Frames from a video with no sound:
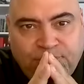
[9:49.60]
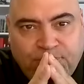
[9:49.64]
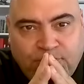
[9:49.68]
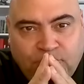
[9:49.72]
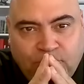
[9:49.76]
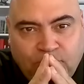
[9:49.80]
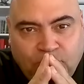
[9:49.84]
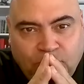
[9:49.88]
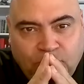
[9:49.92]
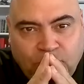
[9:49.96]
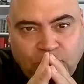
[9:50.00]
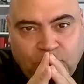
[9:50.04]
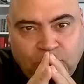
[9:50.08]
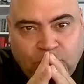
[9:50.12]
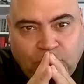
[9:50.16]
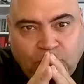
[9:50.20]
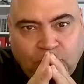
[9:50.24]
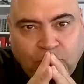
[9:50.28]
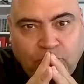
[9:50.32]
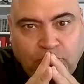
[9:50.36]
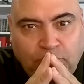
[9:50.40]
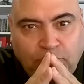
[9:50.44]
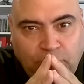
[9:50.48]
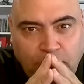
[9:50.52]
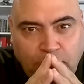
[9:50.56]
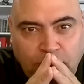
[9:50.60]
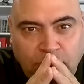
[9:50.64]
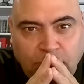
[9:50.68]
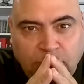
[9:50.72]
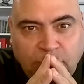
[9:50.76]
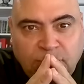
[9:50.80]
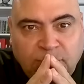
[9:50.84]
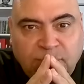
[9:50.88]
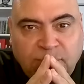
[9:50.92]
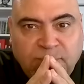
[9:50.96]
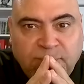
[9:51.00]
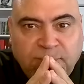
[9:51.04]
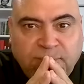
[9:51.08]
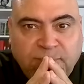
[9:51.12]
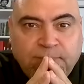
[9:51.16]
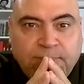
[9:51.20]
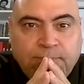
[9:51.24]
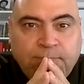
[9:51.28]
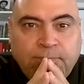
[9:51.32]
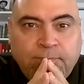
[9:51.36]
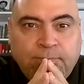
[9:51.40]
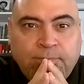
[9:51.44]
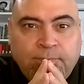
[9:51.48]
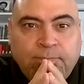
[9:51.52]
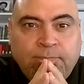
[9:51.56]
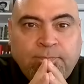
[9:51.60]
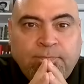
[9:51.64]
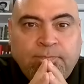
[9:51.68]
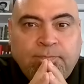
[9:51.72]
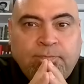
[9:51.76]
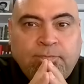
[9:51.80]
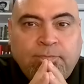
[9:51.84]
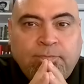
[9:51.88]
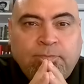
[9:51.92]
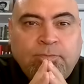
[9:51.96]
Nobody speaks.